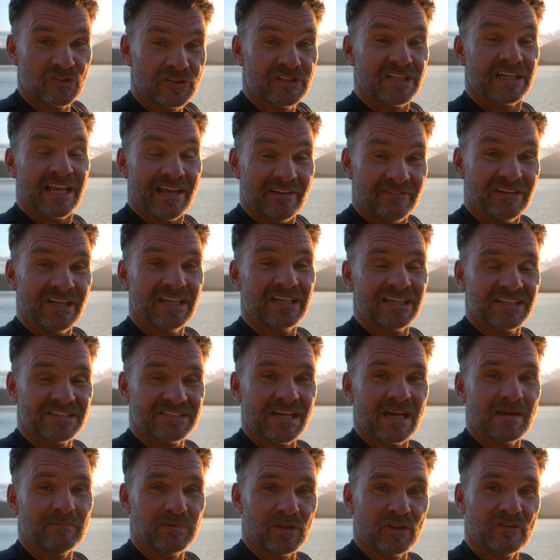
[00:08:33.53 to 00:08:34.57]
to give you an
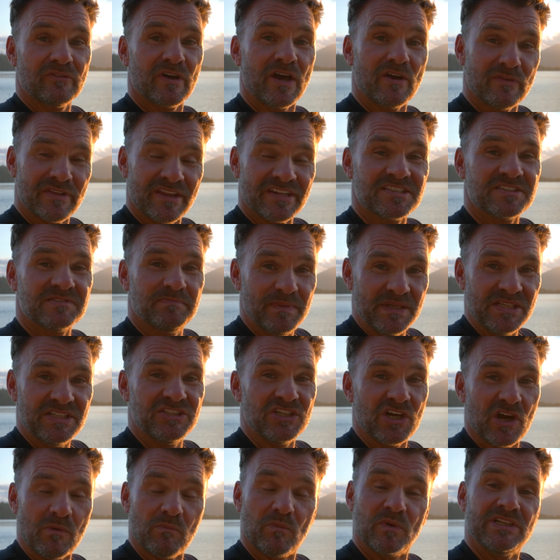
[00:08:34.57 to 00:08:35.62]
example of how this speeds
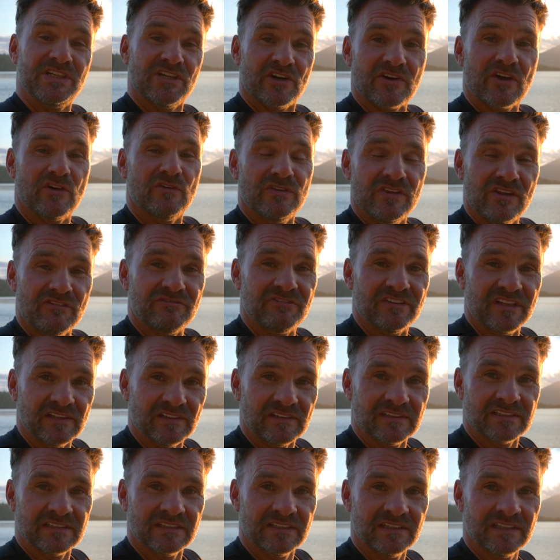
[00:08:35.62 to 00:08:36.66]
you up when you're out in the
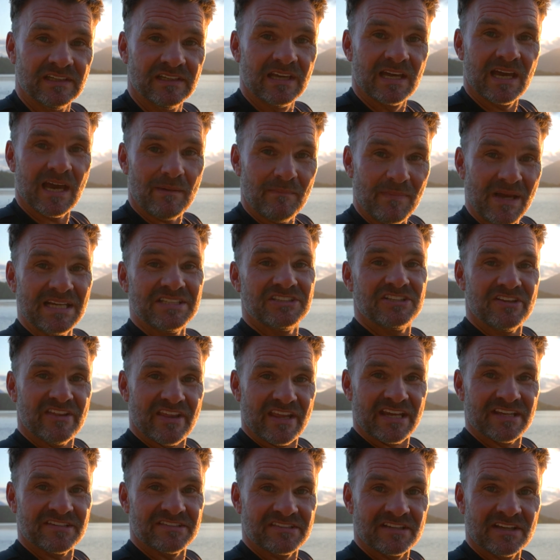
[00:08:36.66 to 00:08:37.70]
field, imagine
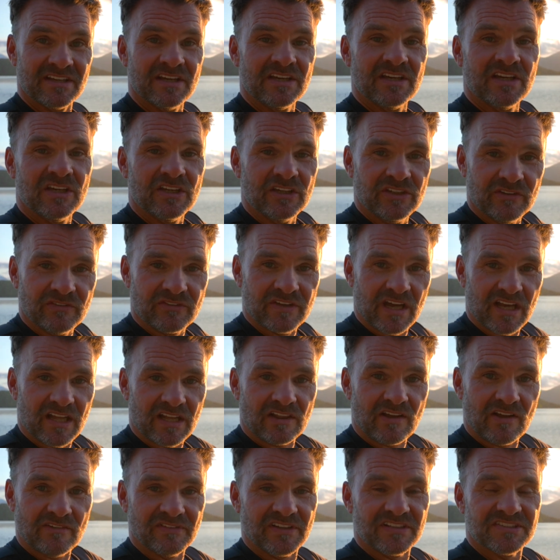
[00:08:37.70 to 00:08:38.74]
this. You've got a
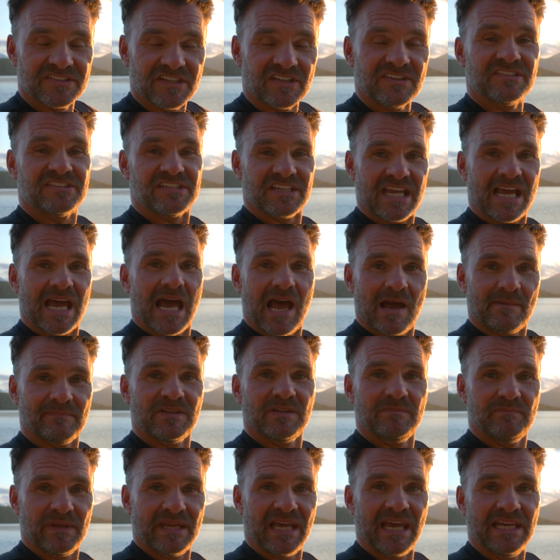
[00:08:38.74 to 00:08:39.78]
lovely sunset
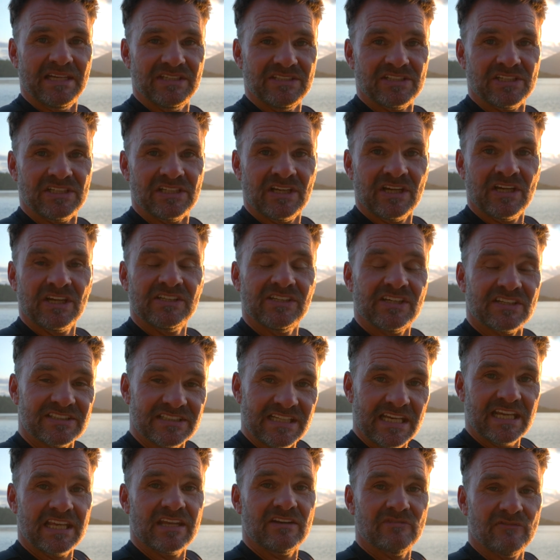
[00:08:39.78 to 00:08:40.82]
happening behind you, you're taking